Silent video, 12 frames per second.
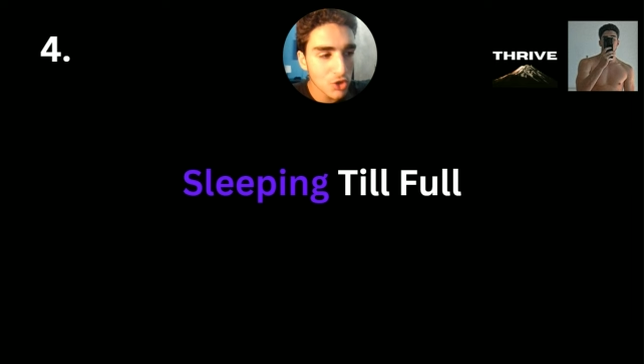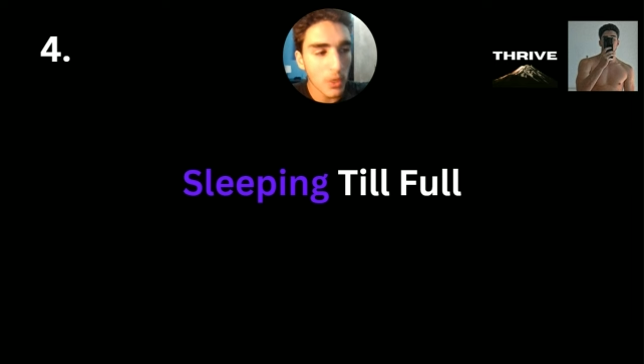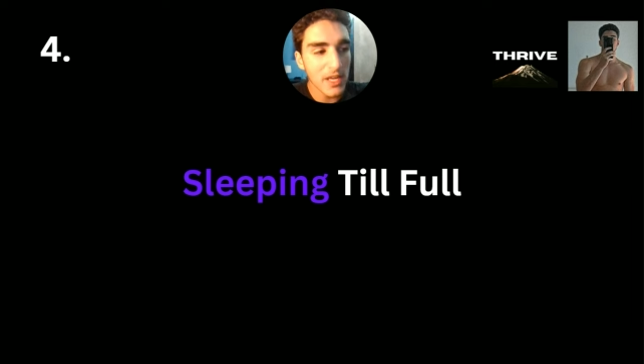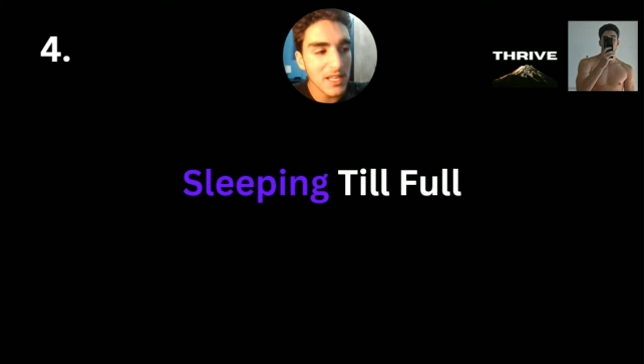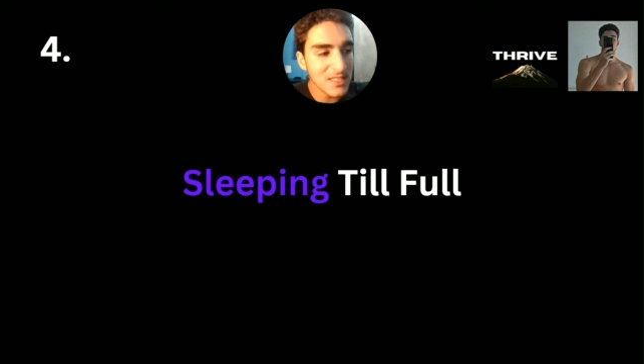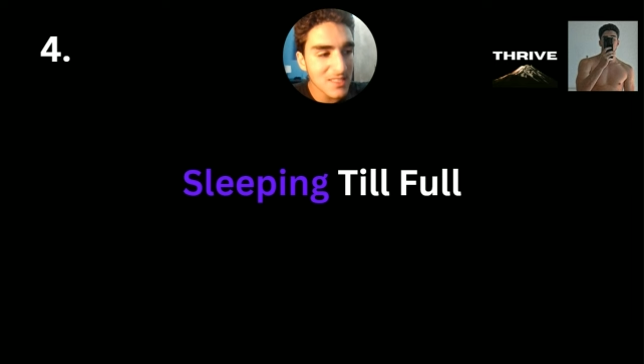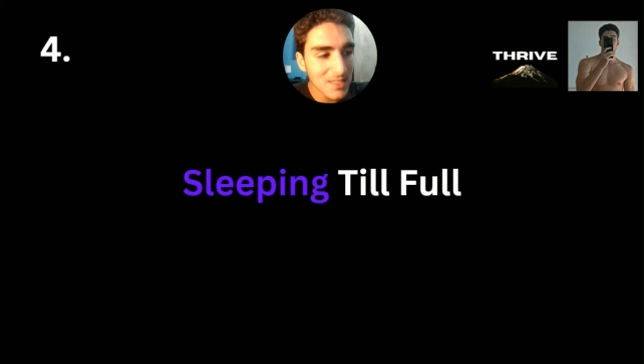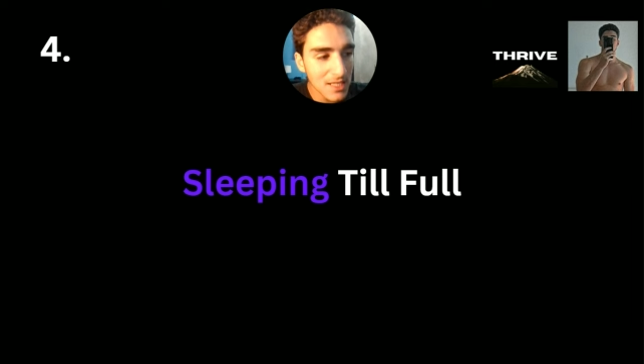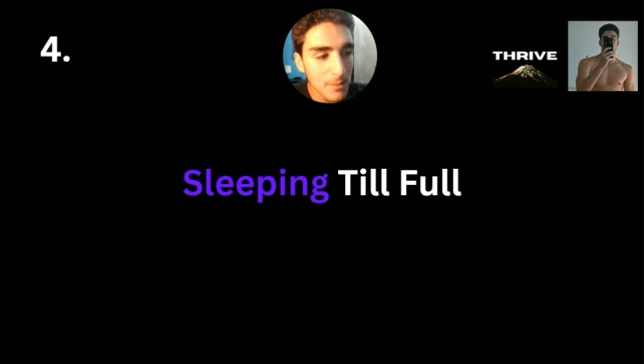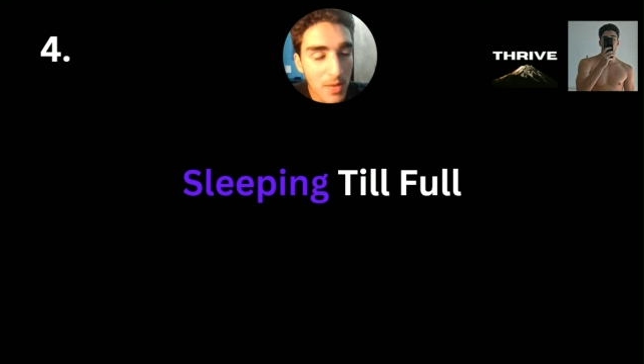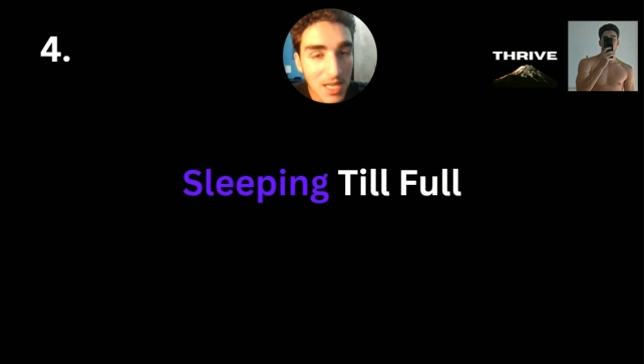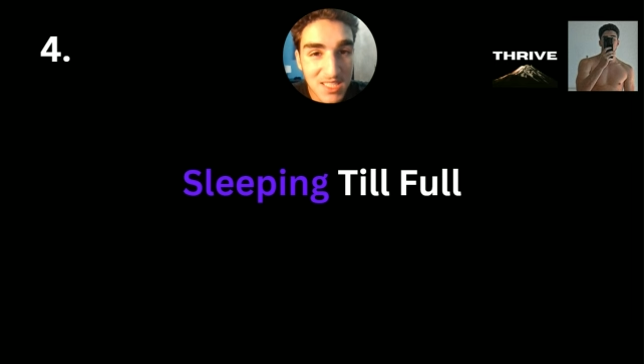try and
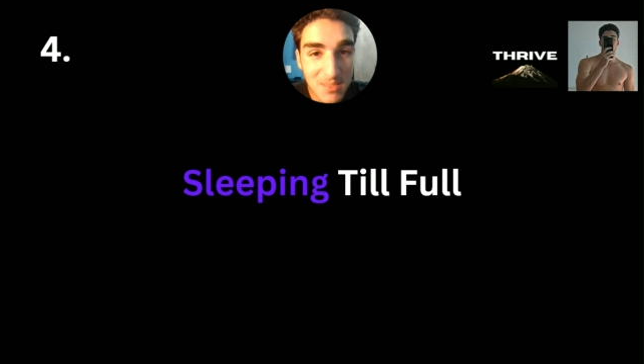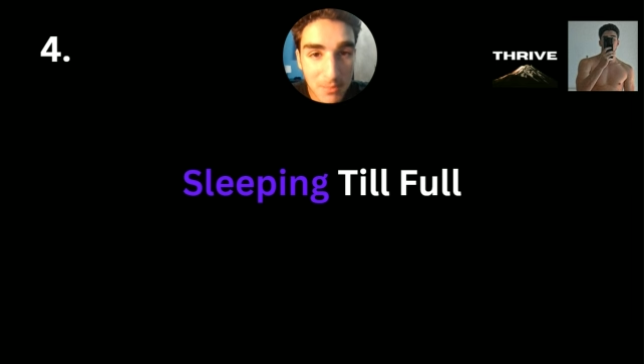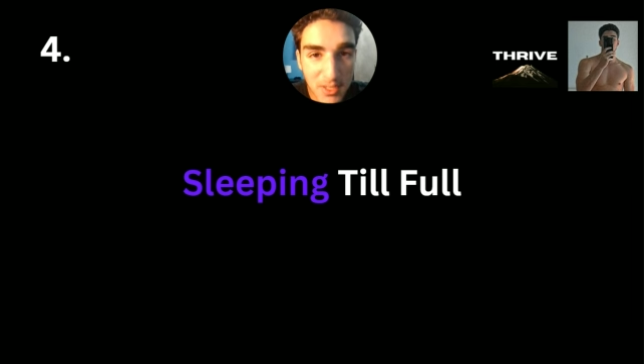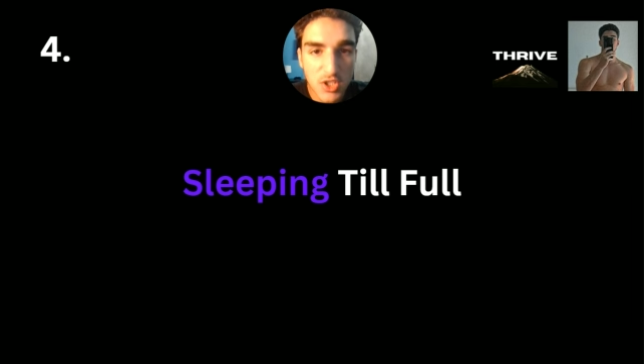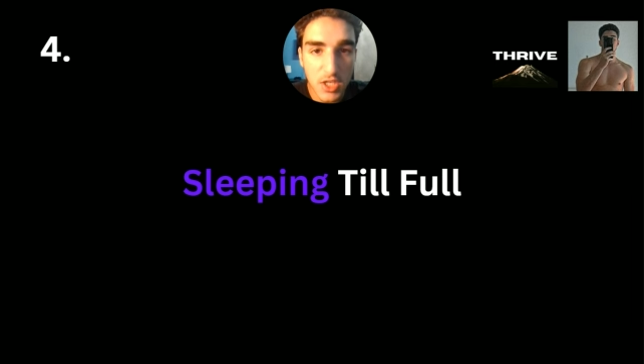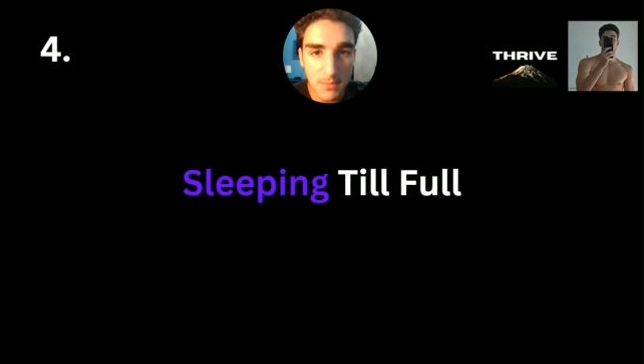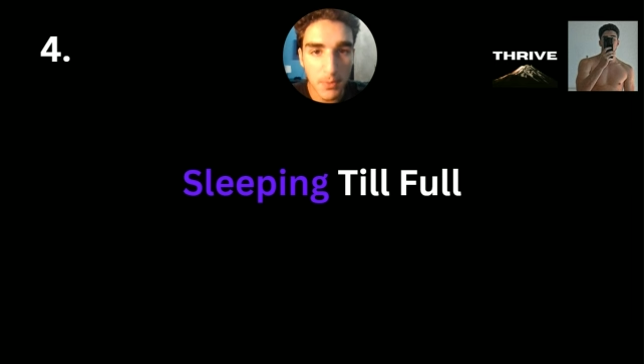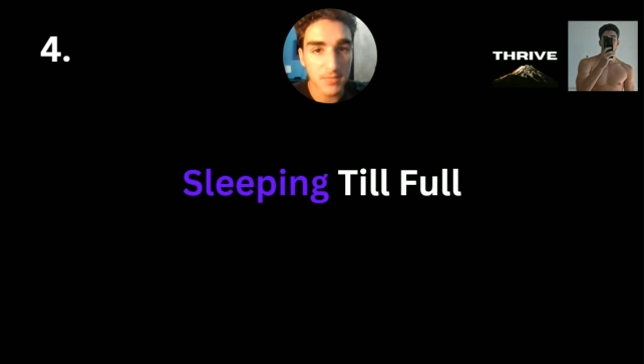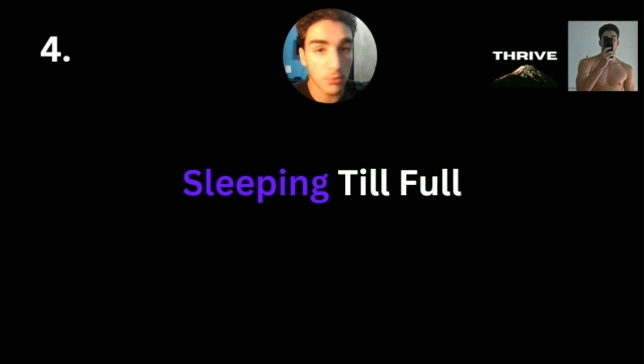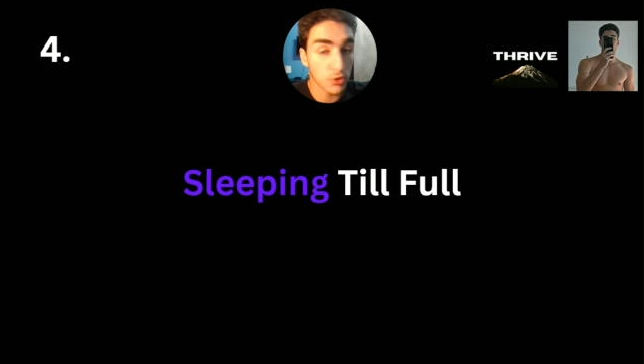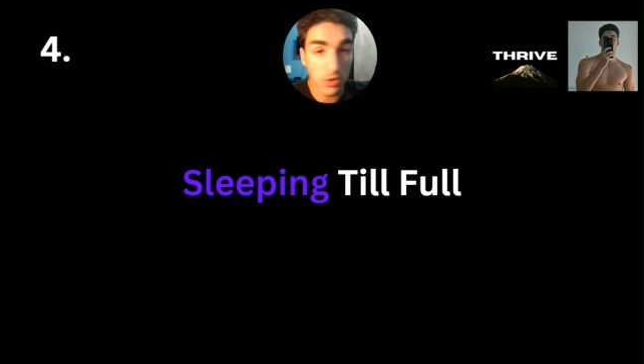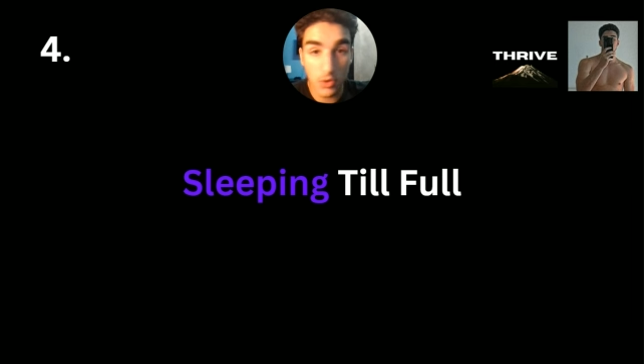sleep as much as
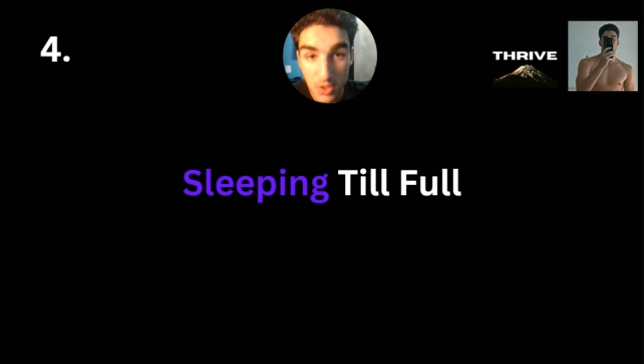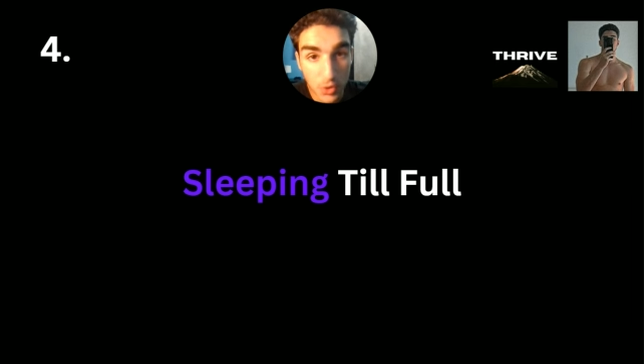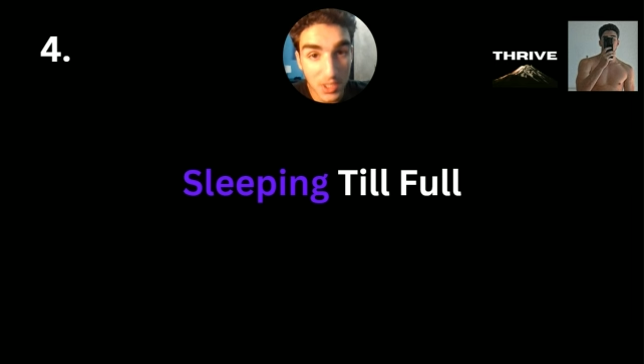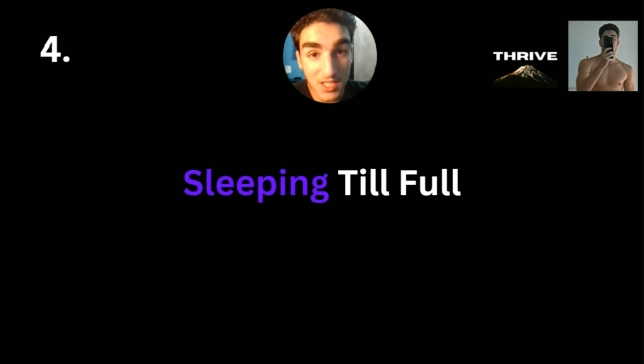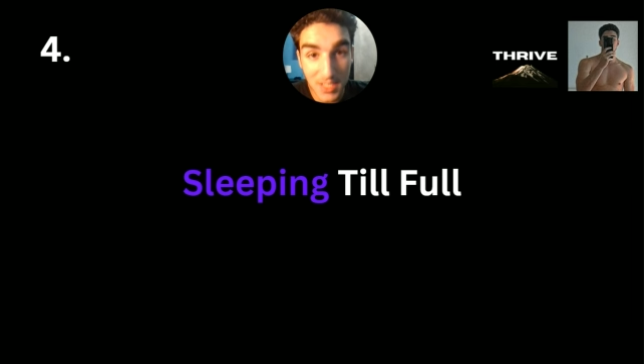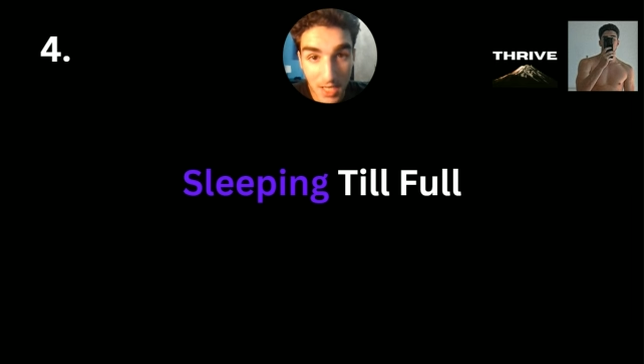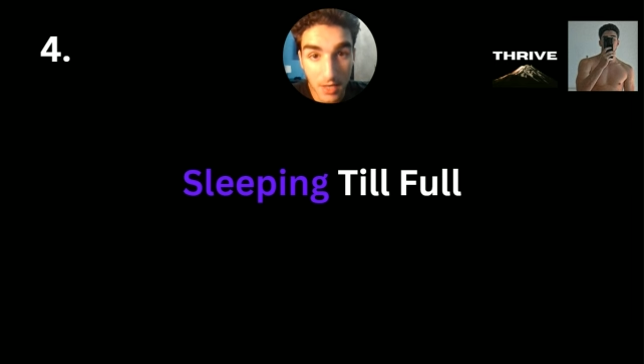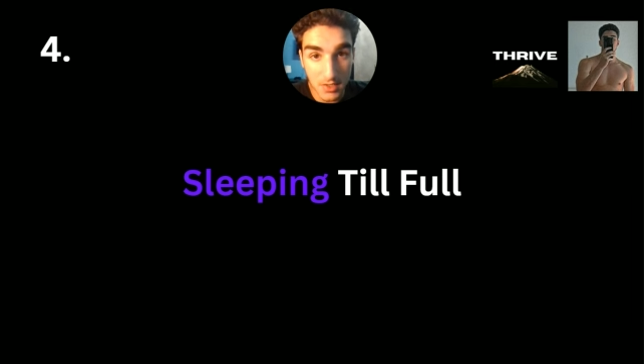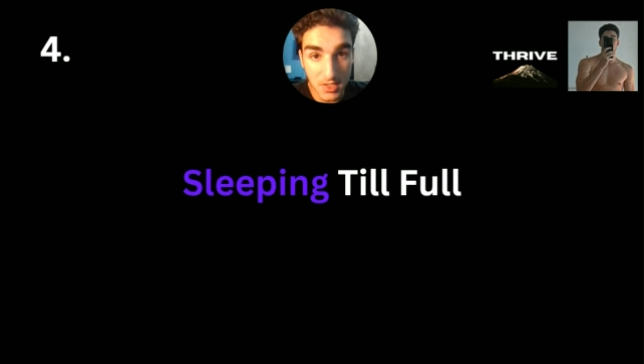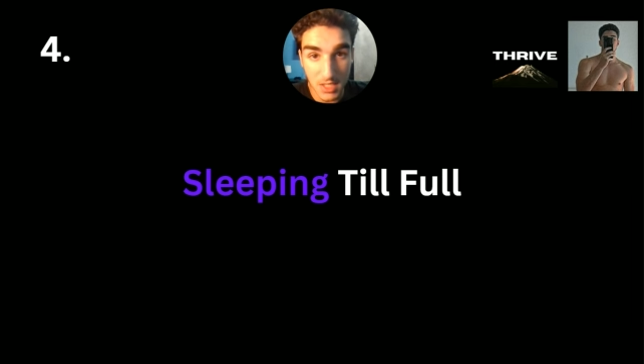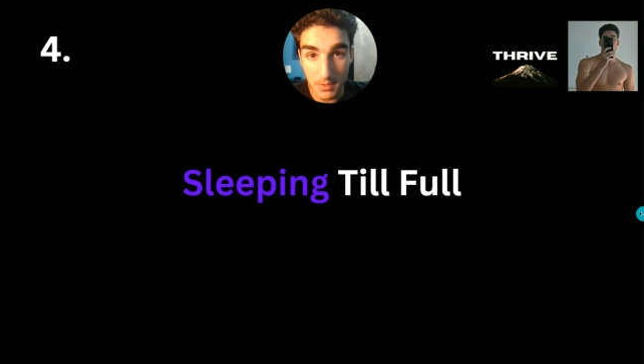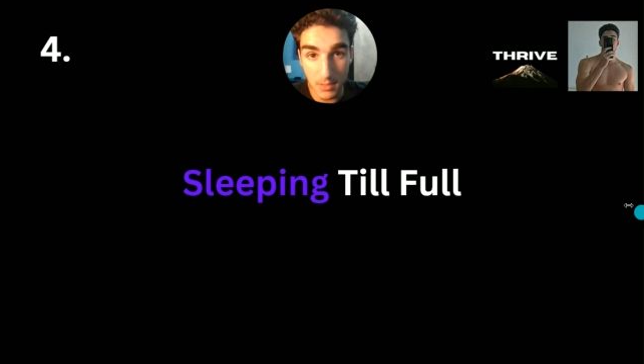possible till you literally
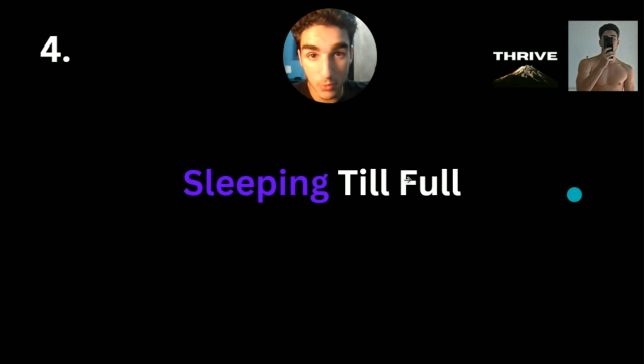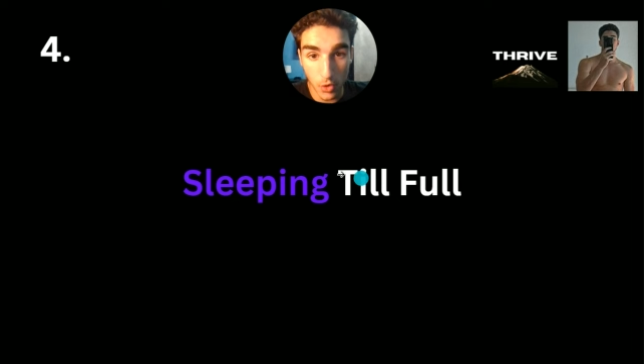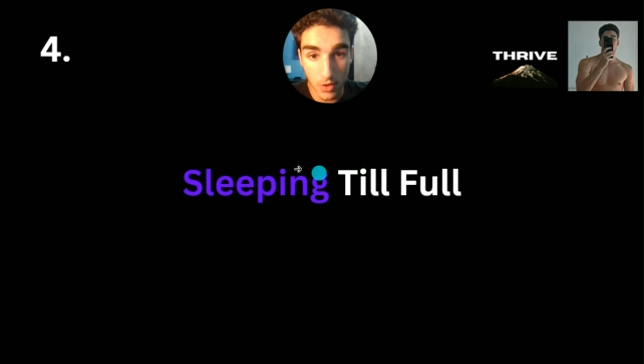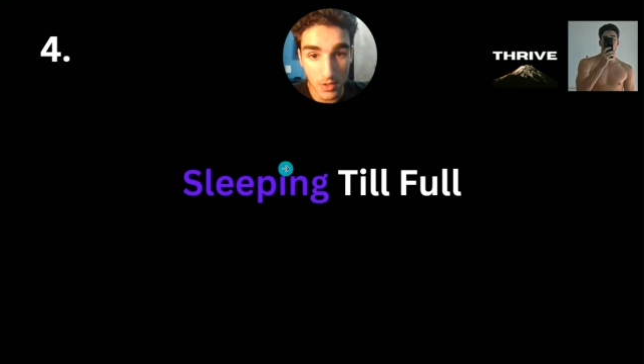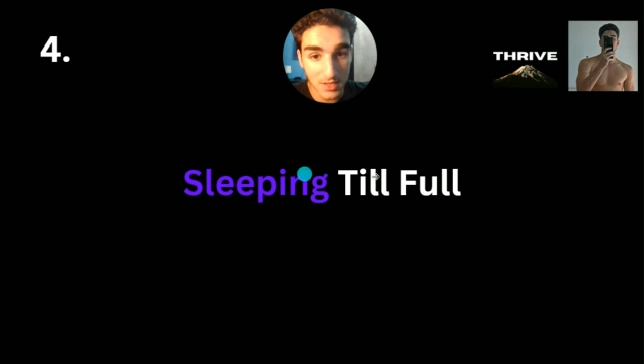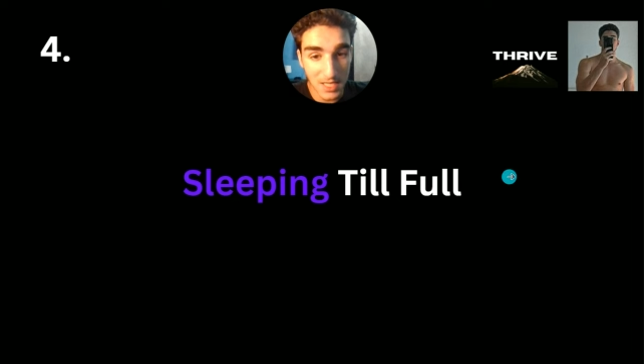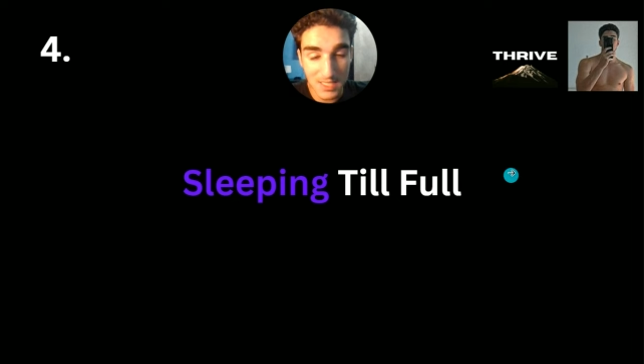cannot sleep anymore.